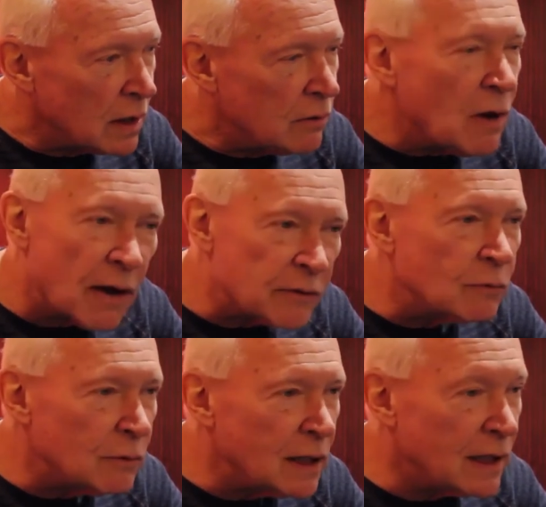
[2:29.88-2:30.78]
you have
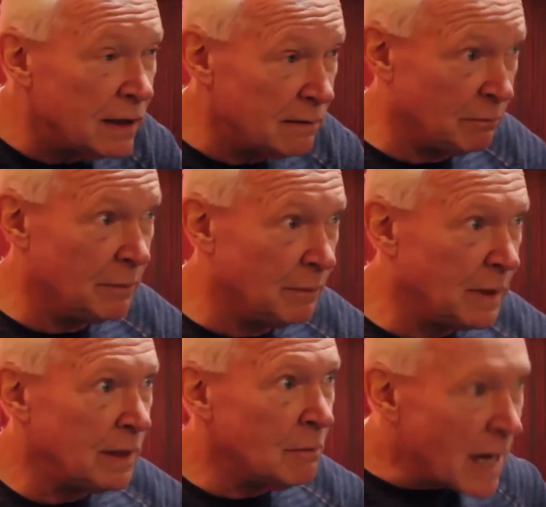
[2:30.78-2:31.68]
to really
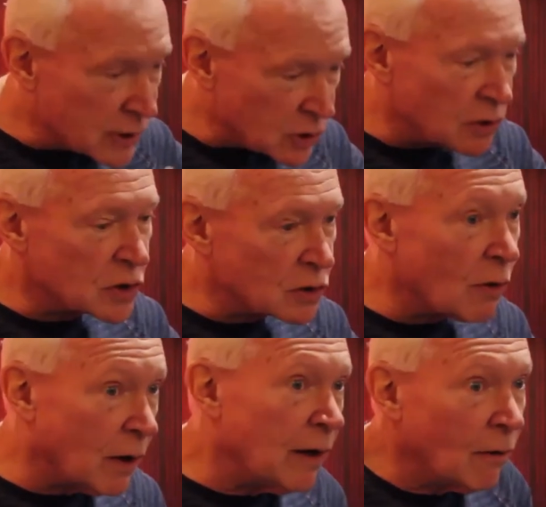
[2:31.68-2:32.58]
be enmeshed in the
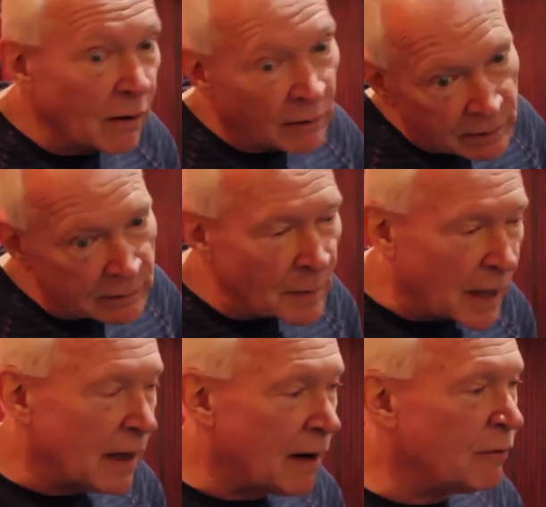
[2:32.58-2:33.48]
story, or
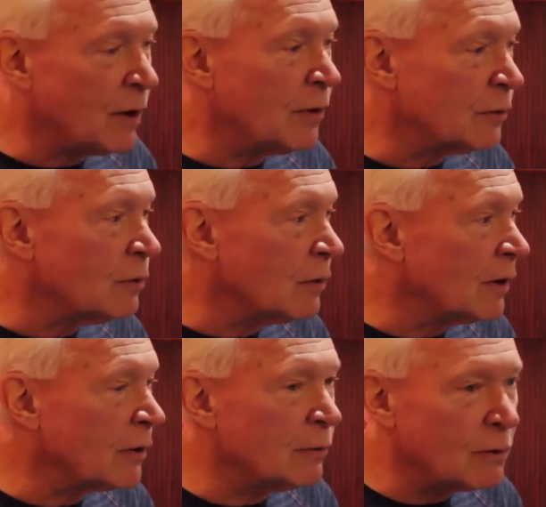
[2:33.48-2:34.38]
about halfway through,
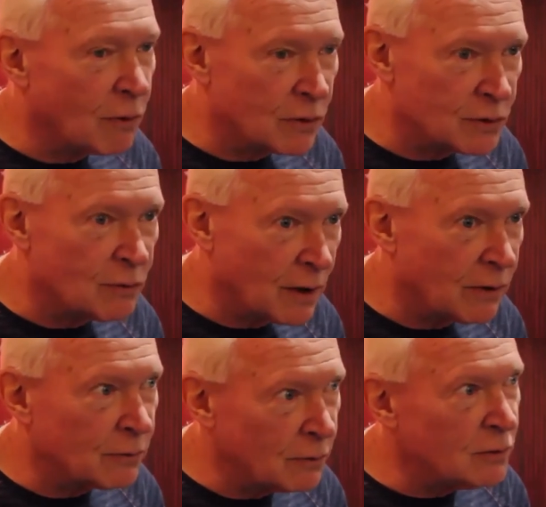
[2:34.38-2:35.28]
or three quarters of the way
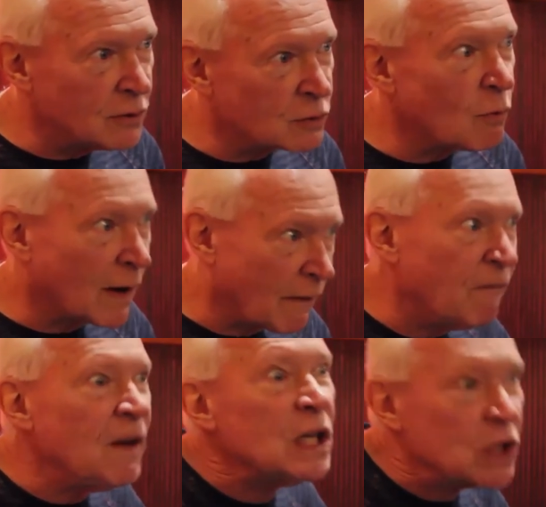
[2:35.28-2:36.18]
mm-hmm. through. You just want to
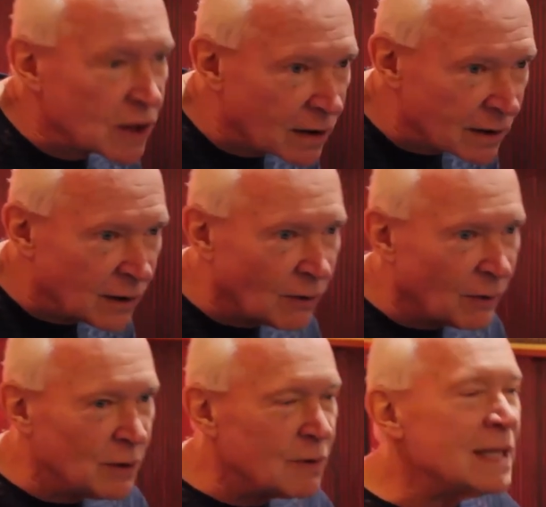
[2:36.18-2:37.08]
finish it, you know,
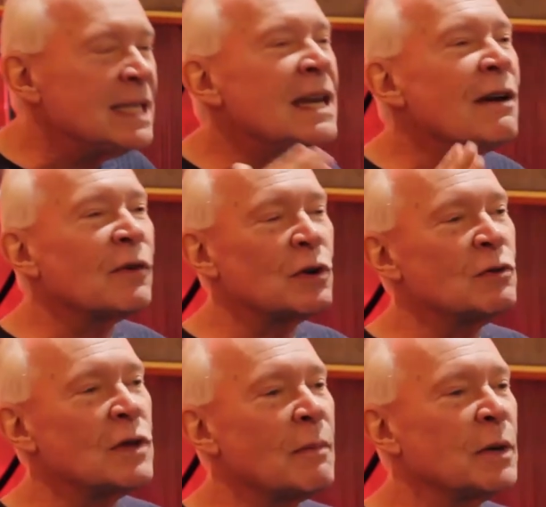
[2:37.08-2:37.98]
mm. and you can never
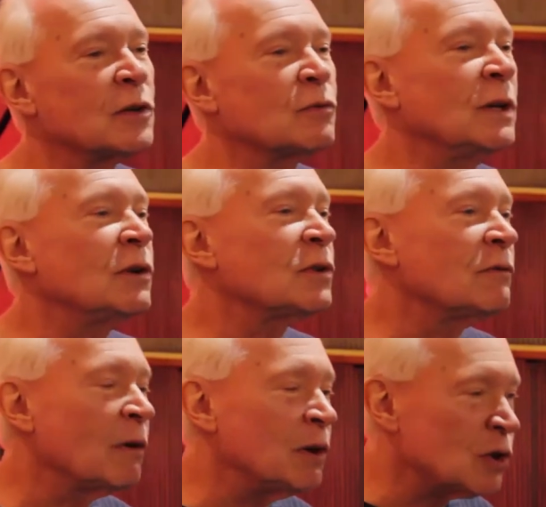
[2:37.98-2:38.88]
do that because readers are
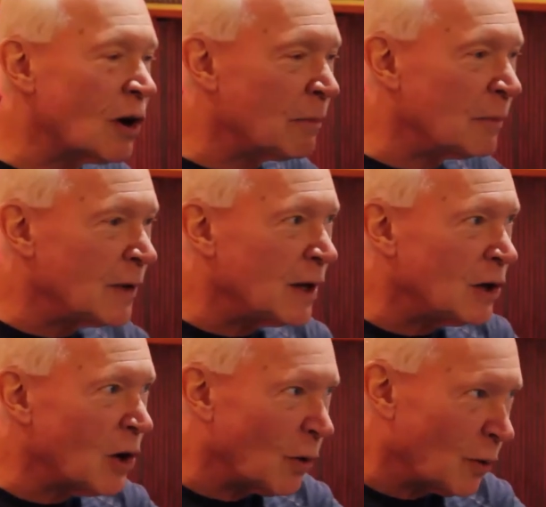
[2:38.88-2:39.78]
very sharp. They, they
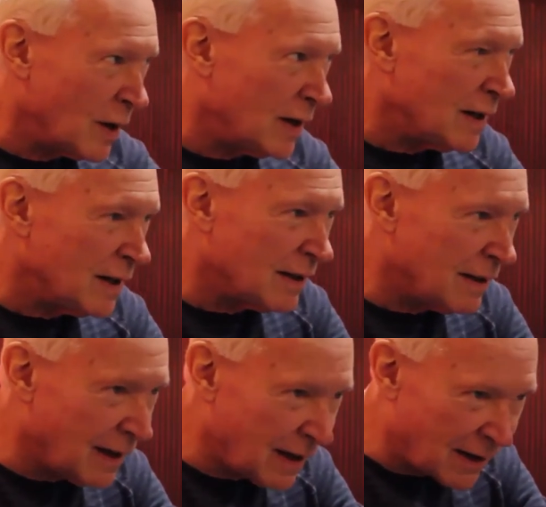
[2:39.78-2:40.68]
know. know. They, yeah, know. you
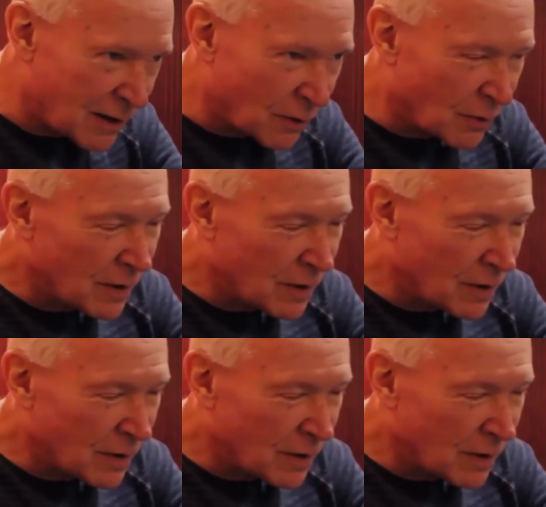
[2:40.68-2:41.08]
pick they it up, know. you